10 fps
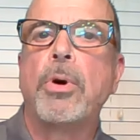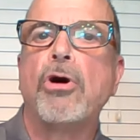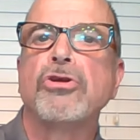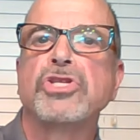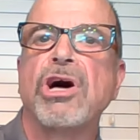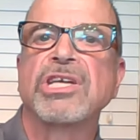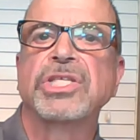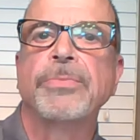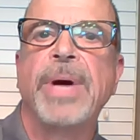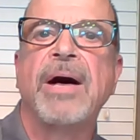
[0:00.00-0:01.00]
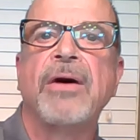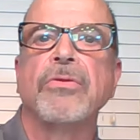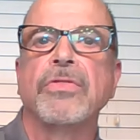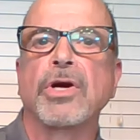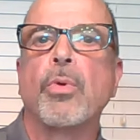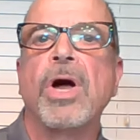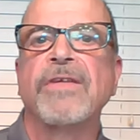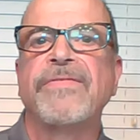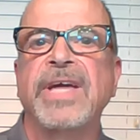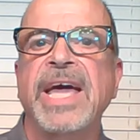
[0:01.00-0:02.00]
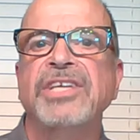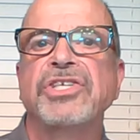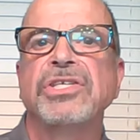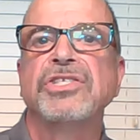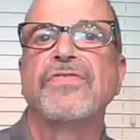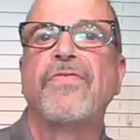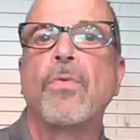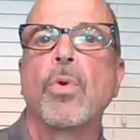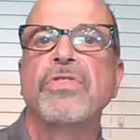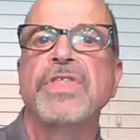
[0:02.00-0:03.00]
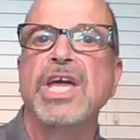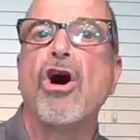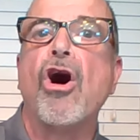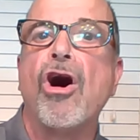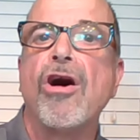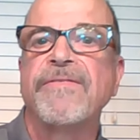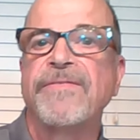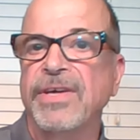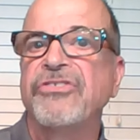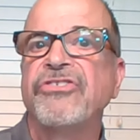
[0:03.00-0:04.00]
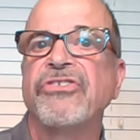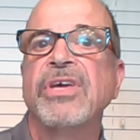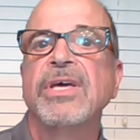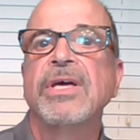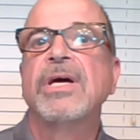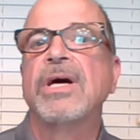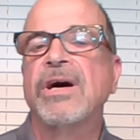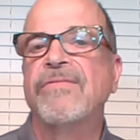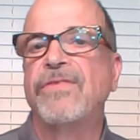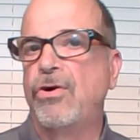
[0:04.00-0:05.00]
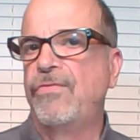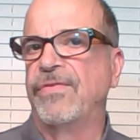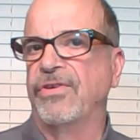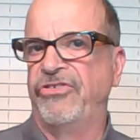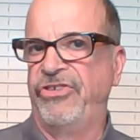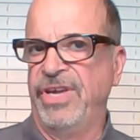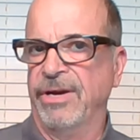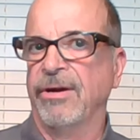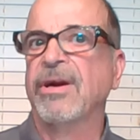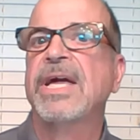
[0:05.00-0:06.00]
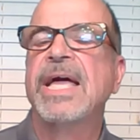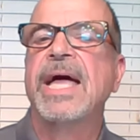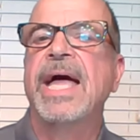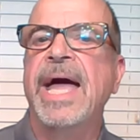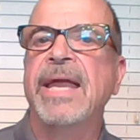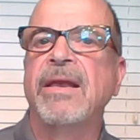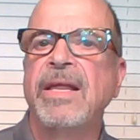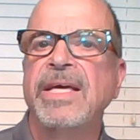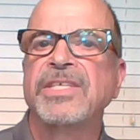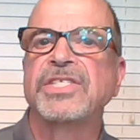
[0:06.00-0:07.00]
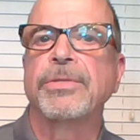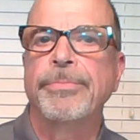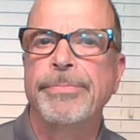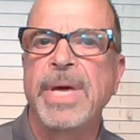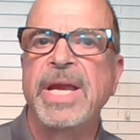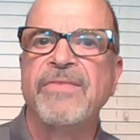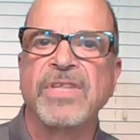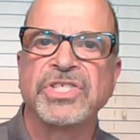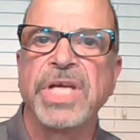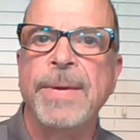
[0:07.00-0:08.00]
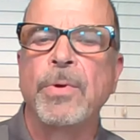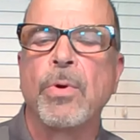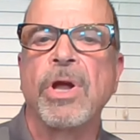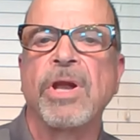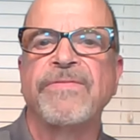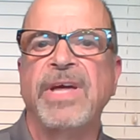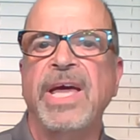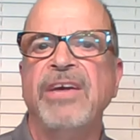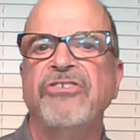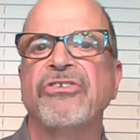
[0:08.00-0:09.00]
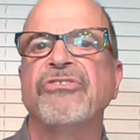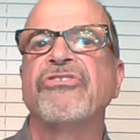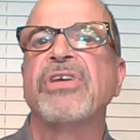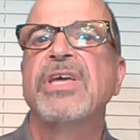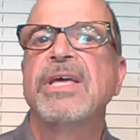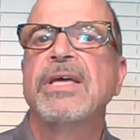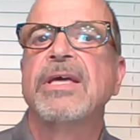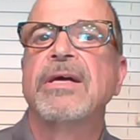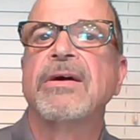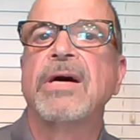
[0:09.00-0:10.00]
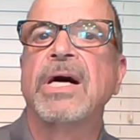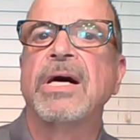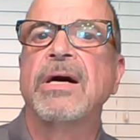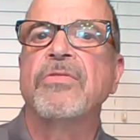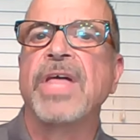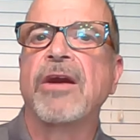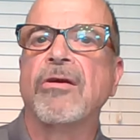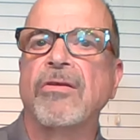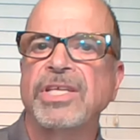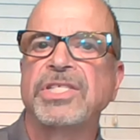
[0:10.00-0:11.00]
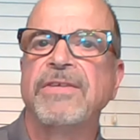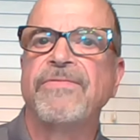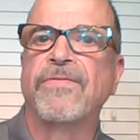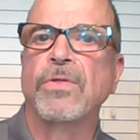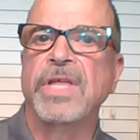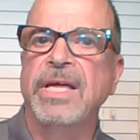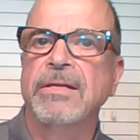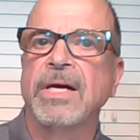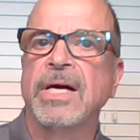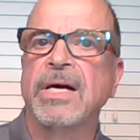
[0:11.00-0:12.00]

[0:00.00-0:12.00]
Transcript: Paul talks about the qualifications for the office of overseer and lists many of the same qualifications that are listed for the